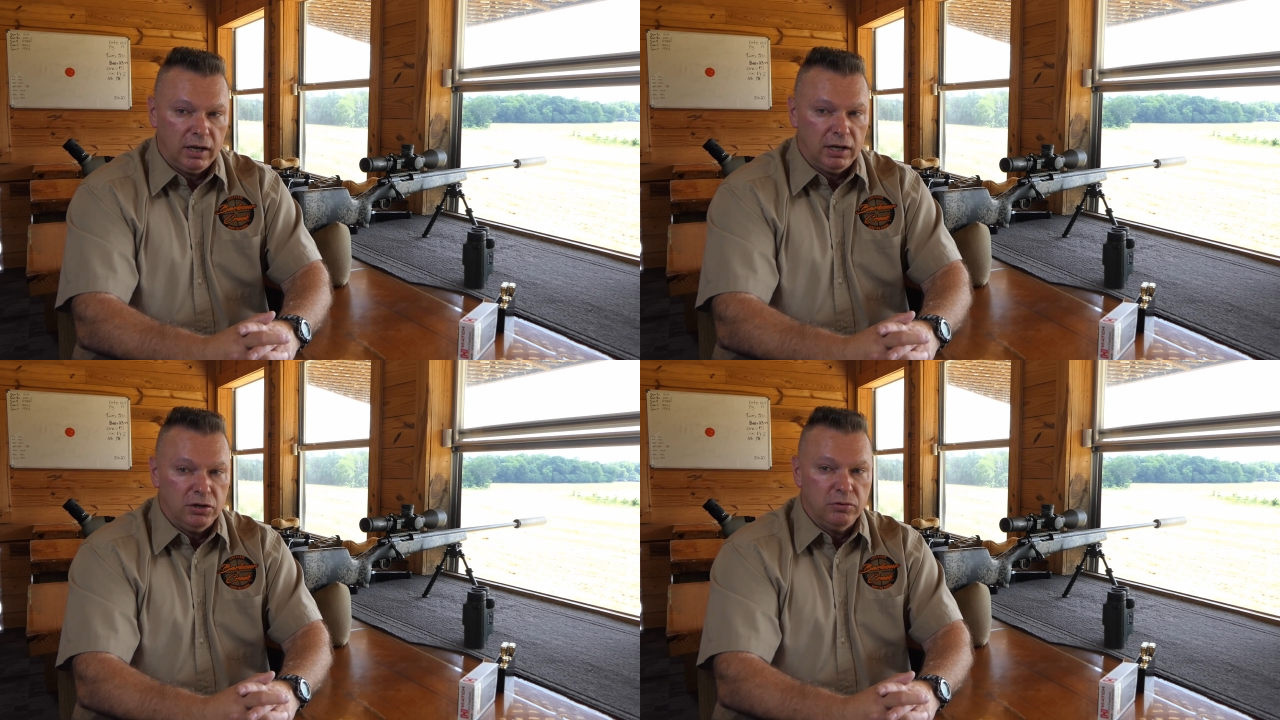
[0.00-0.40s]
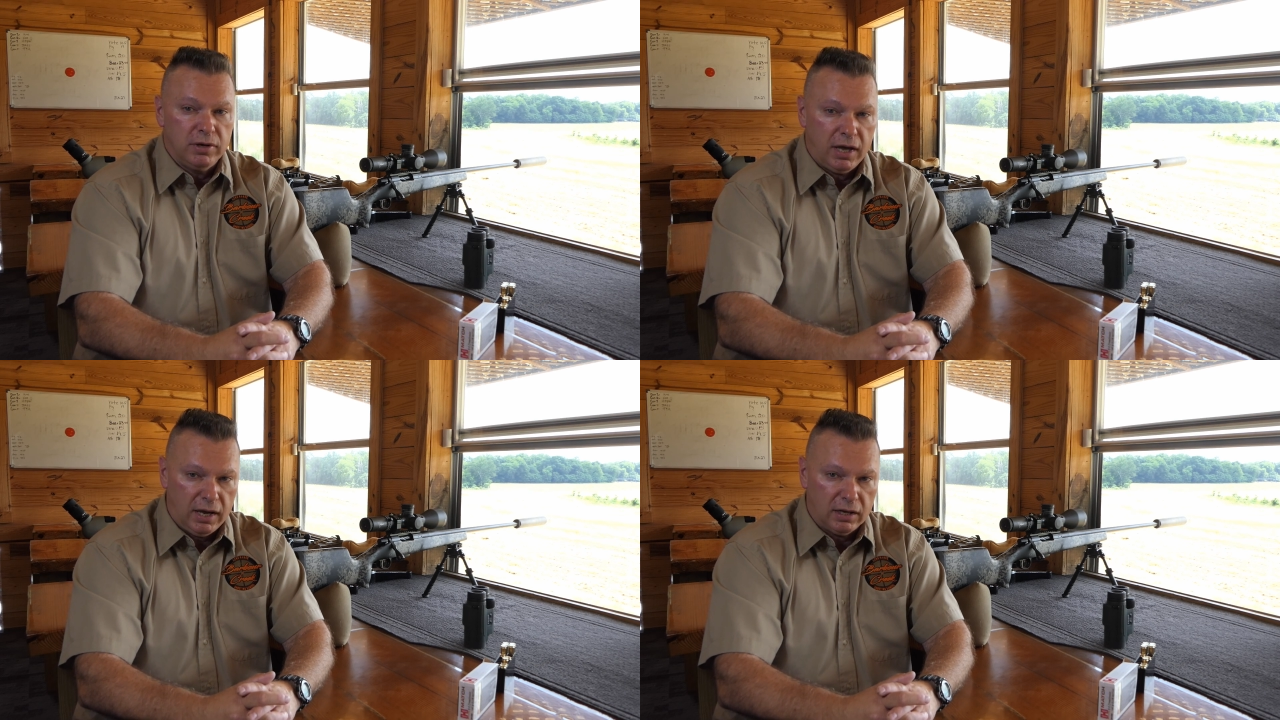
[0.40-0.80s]
and you
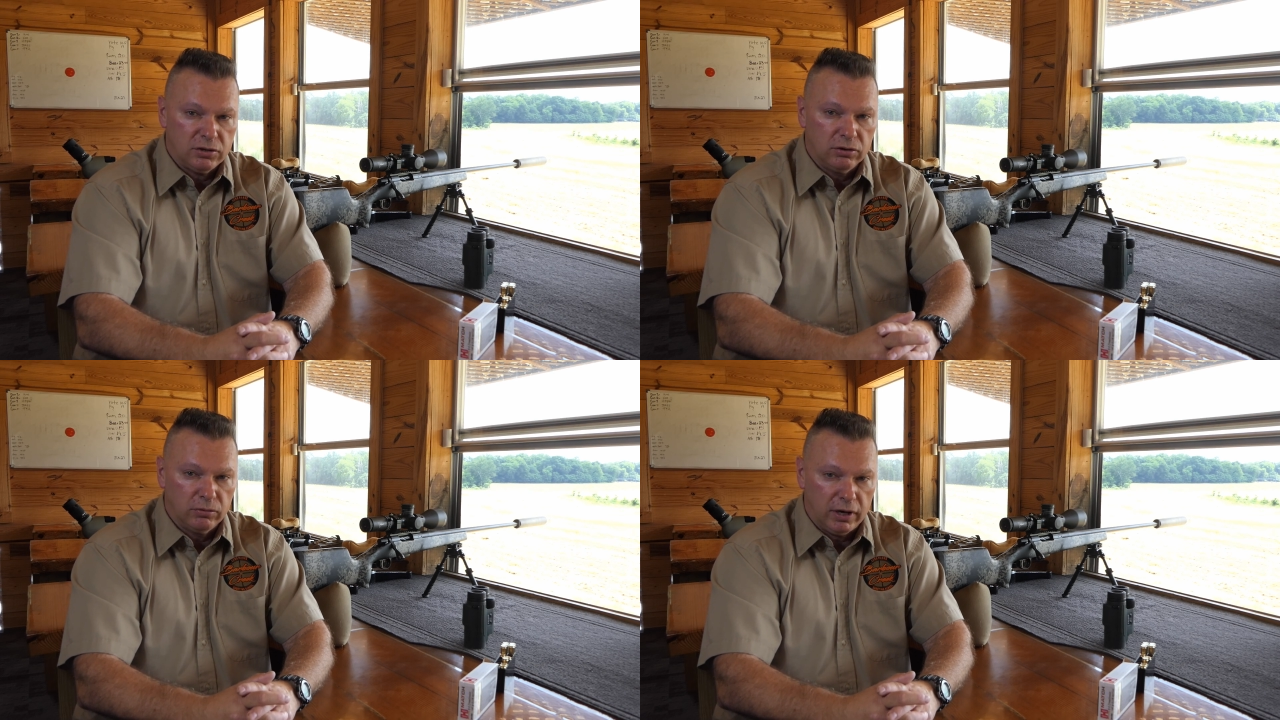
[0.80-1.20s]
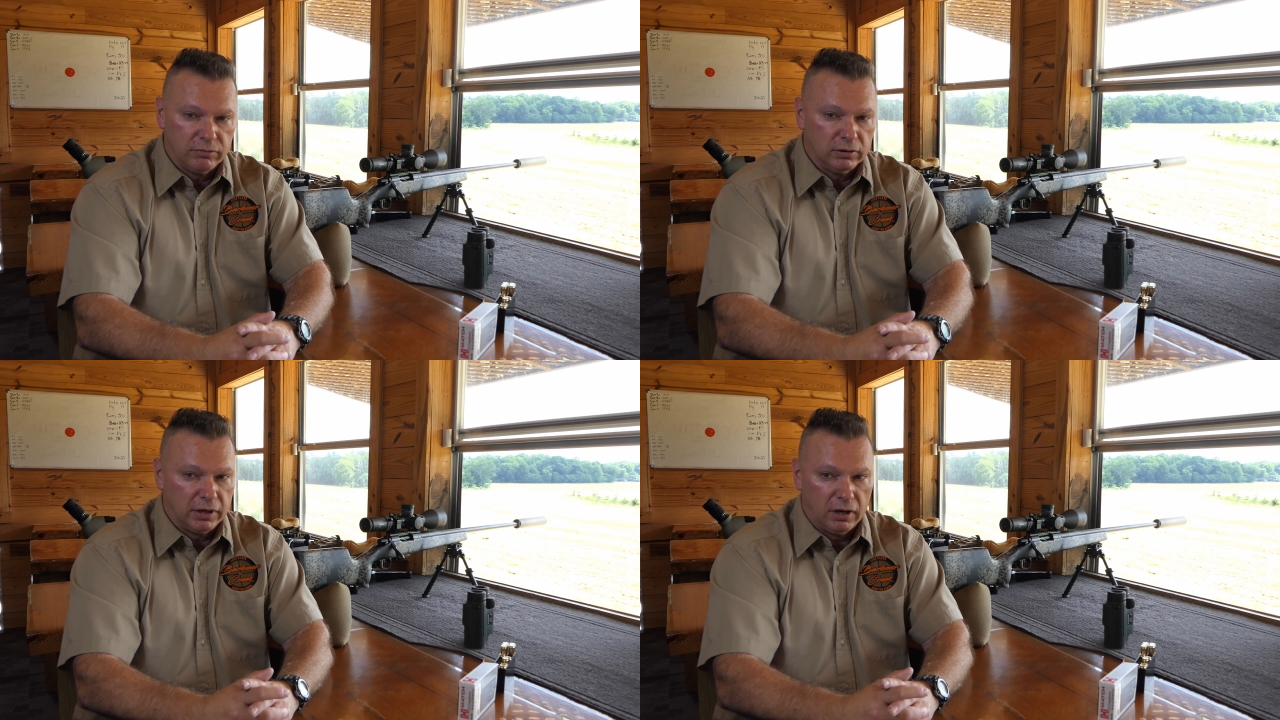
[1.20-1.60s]
cant your
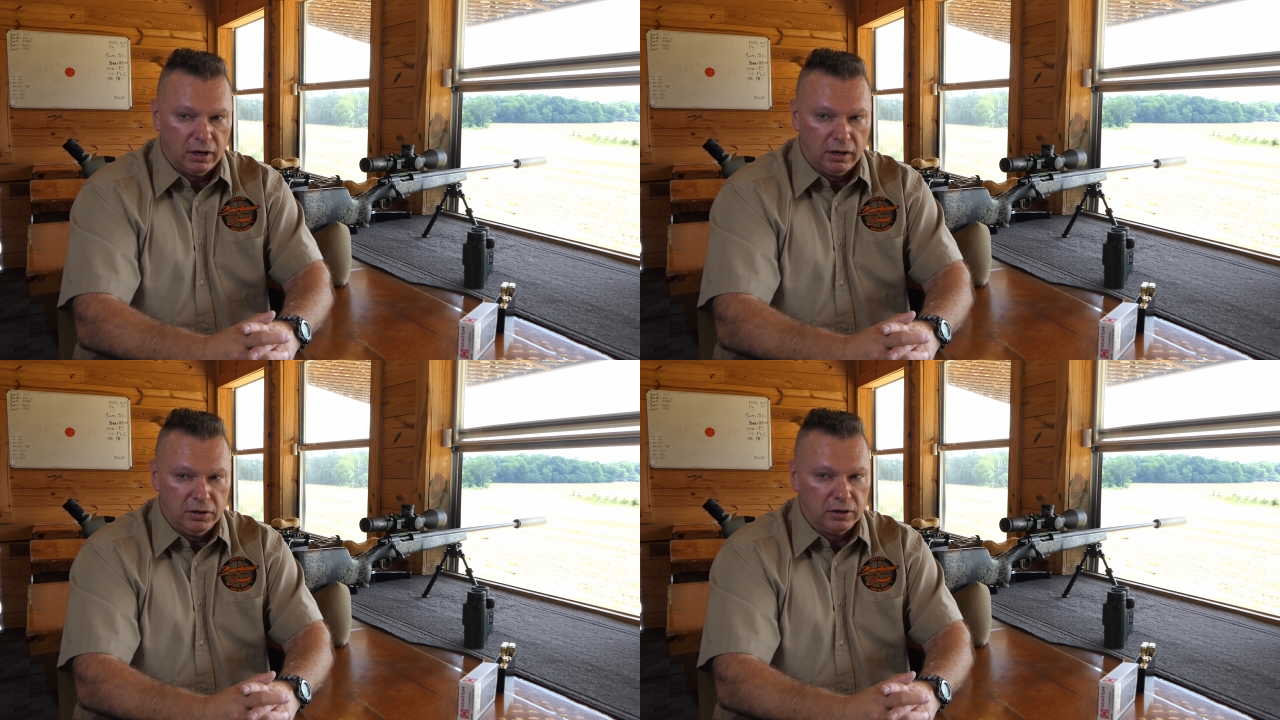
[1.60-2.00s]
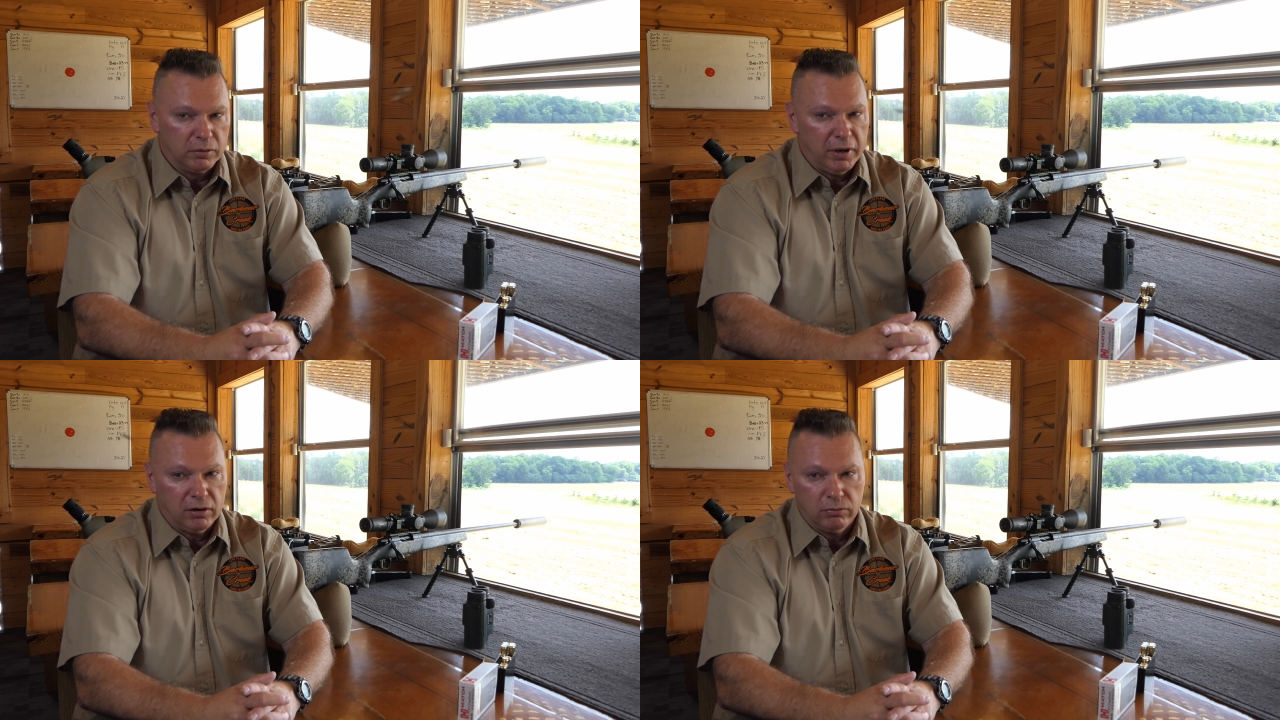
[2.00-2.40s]
rifle on a hunt, you're
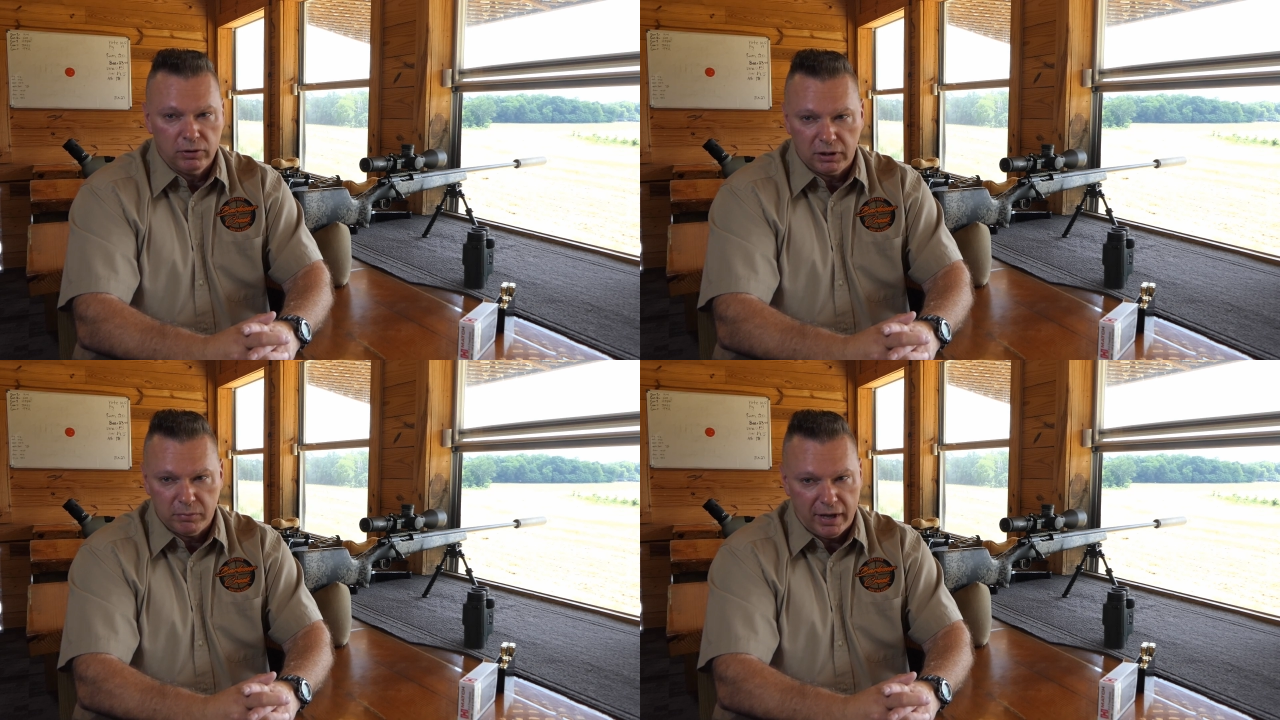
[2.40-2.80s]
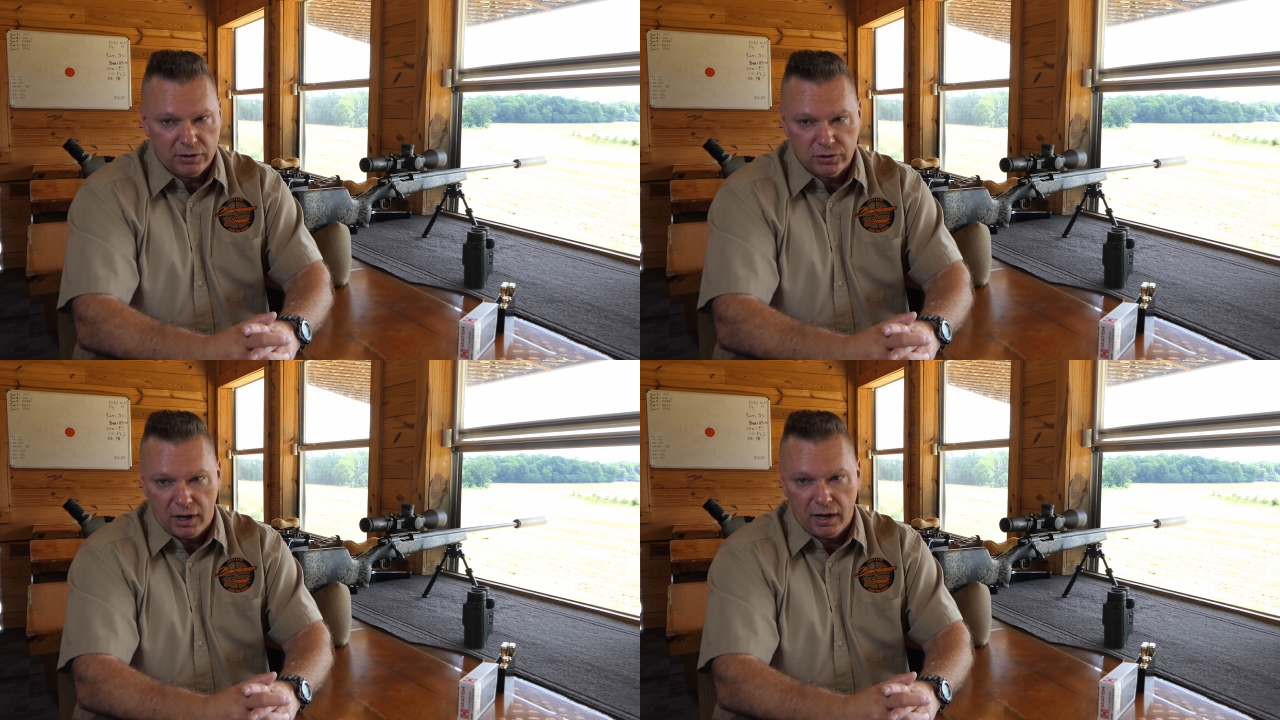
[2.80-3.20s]
gonna make a really
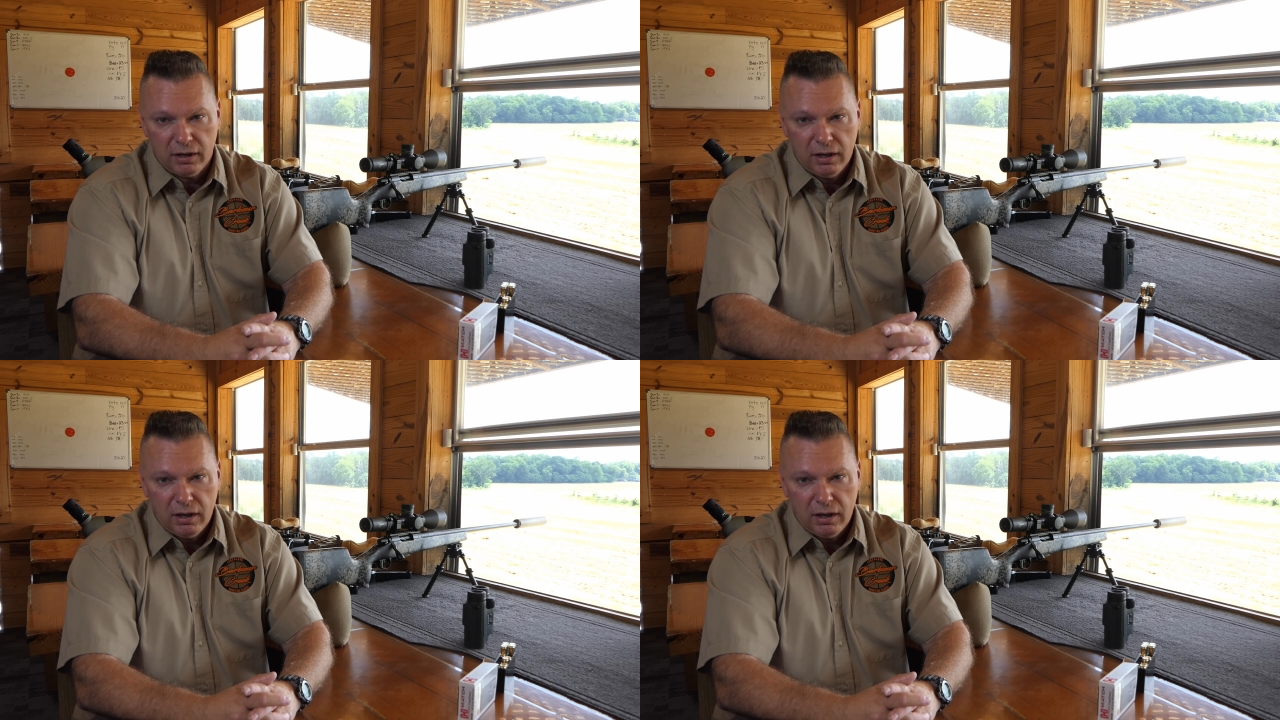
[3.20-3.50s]
bad shot.